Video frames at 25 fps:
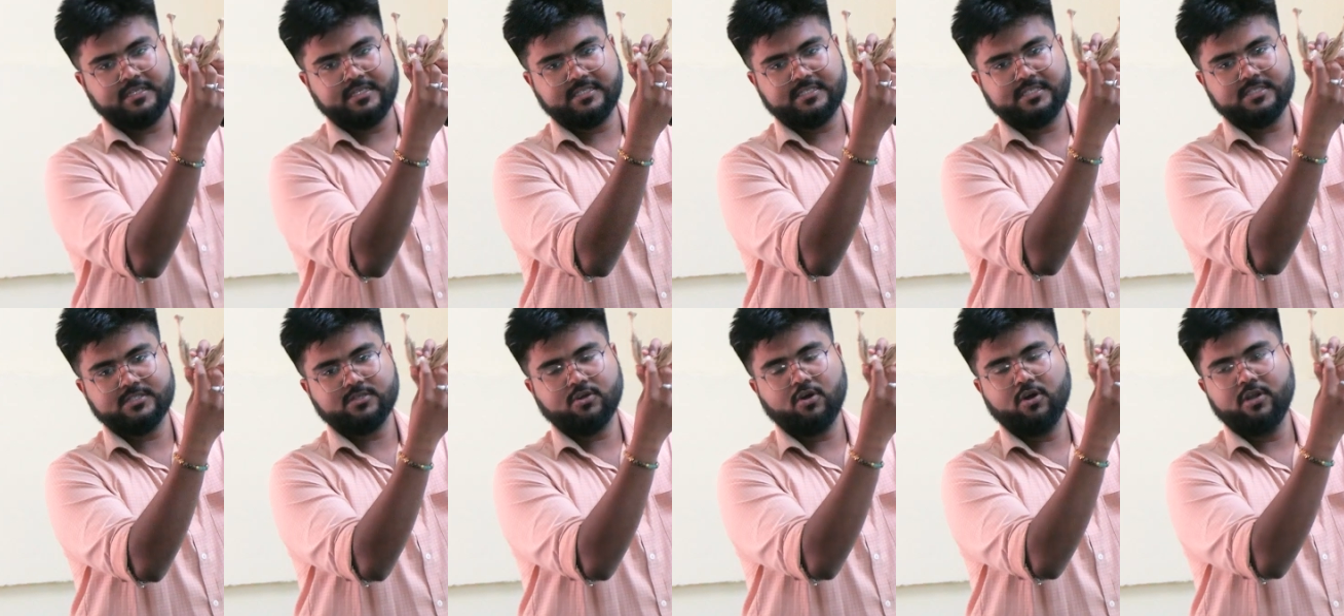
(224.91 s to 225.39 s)

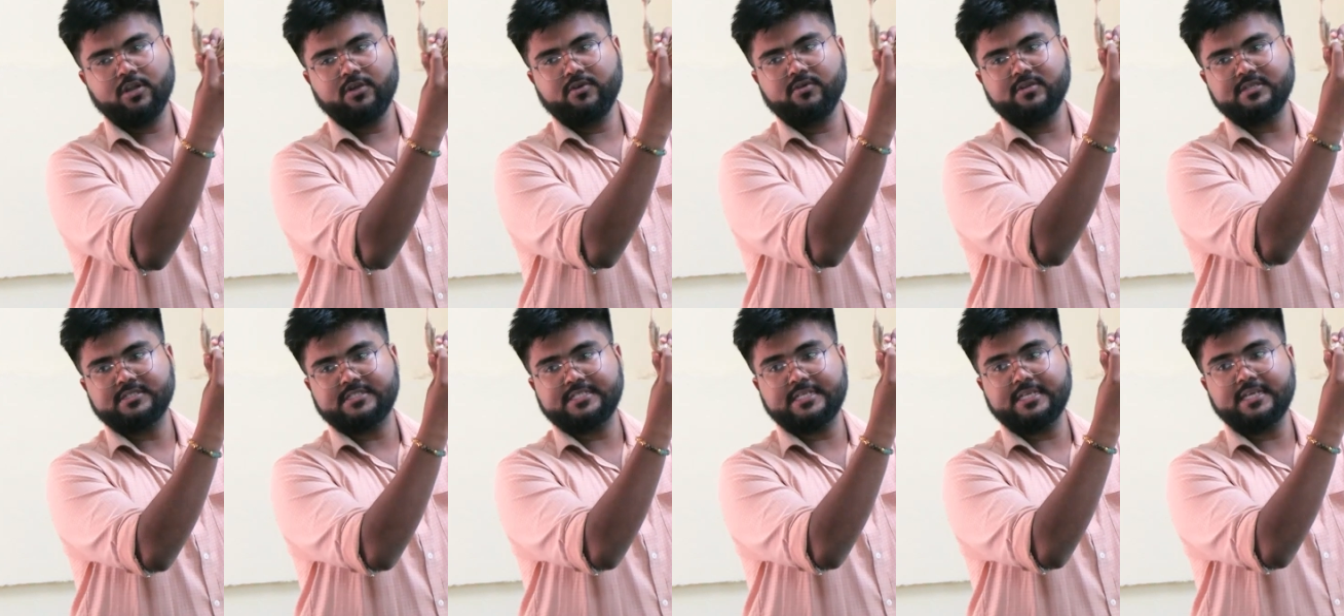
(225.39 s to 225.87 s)
This is called
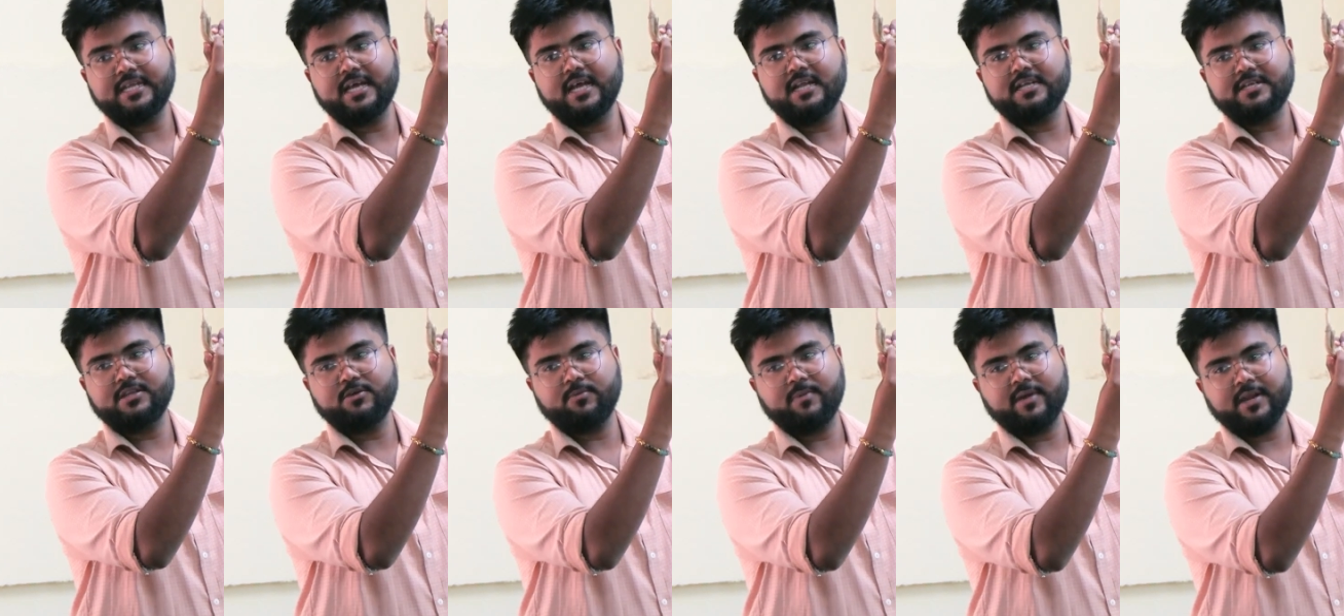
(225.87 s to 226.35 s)
your
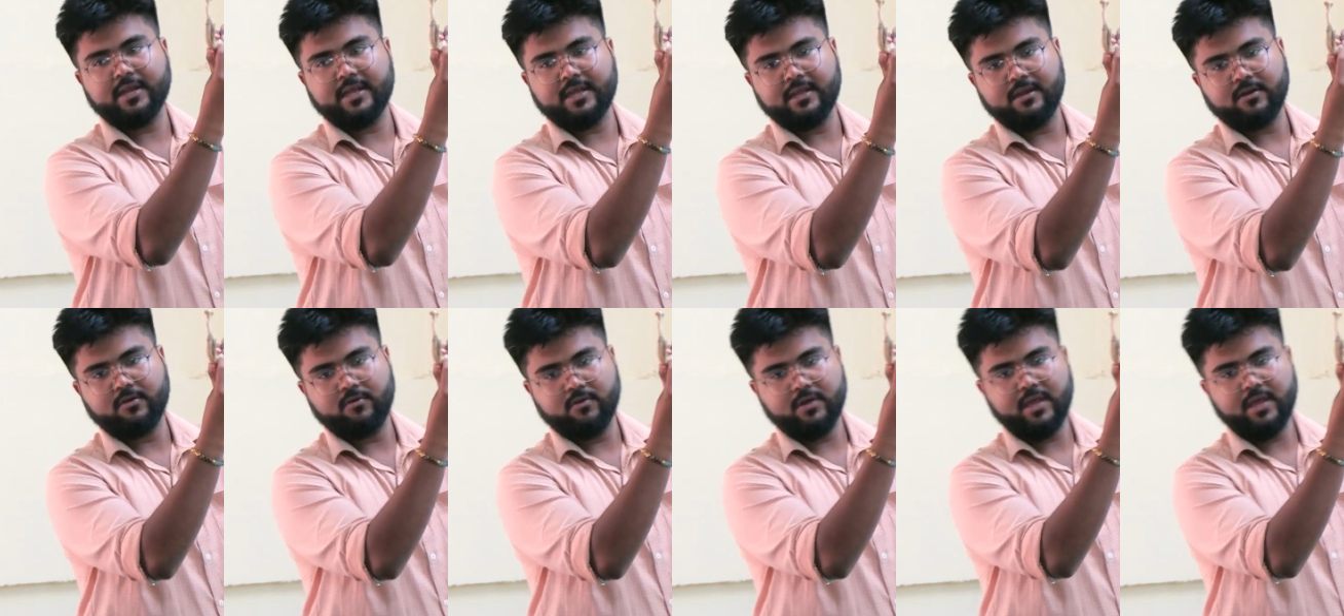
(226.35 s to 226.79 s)
genial tubercle.